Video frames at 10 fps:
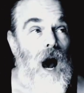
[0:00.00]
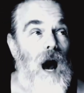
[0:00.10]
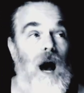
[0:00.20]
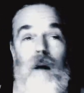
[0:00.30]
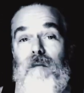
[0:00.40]

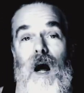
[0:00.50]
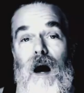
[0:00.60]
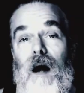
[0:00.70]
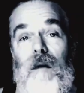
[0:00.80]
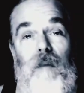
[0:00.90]
I'm
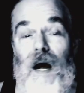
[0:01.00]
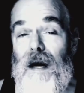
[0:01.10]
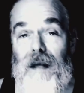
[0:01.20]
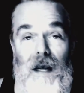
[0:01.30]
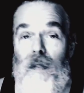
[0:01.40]
not
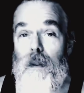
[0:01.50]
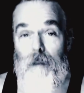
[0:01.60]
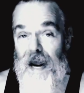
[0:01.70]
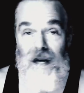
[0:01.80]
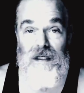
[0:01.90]
like in the
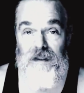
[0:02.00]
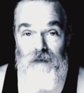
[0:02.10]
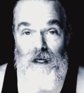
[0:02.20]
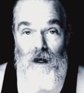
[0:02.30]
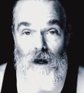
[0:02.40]

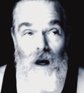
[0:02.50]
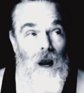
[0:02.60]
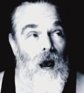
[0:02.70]
manosphere.